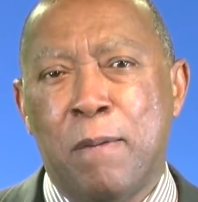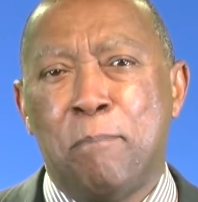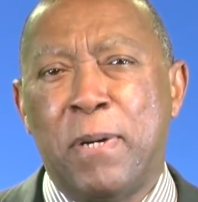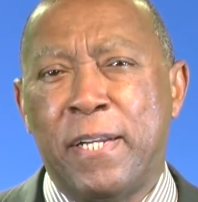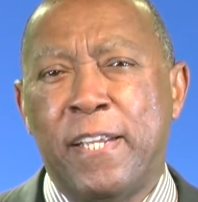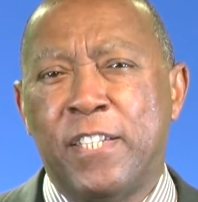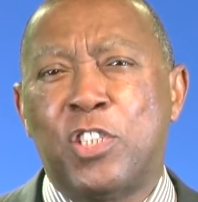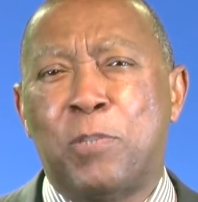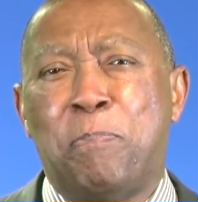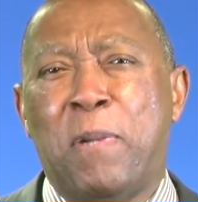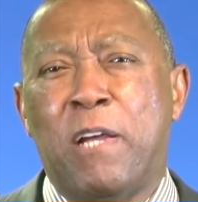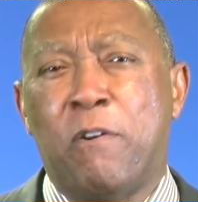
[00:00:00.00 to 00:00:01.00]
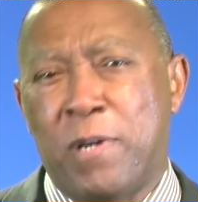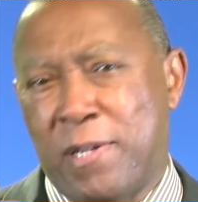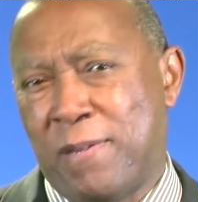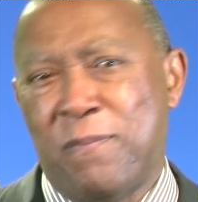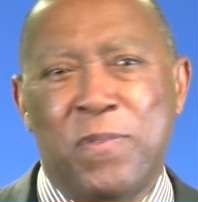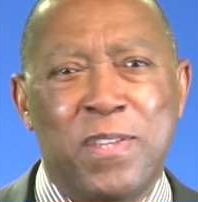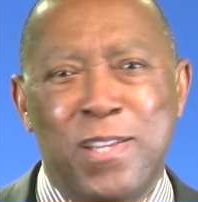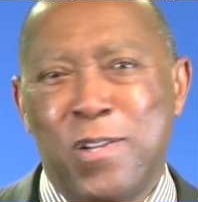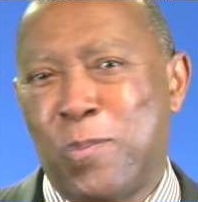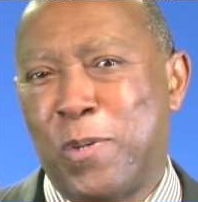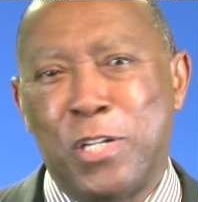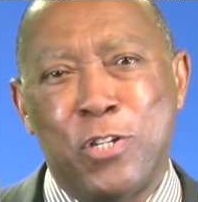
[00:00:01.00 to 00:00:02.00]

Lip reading: But his spirit will